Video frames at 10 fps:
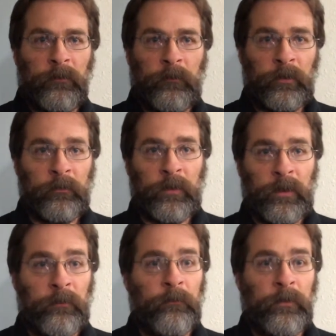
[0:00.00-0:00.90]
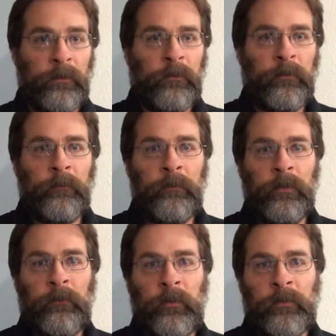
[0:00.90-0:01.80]
First off, there's
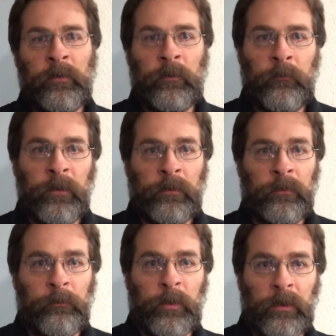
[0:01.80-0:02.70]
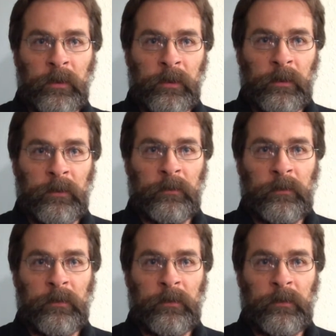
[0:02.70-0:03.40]
the physical fitness part again.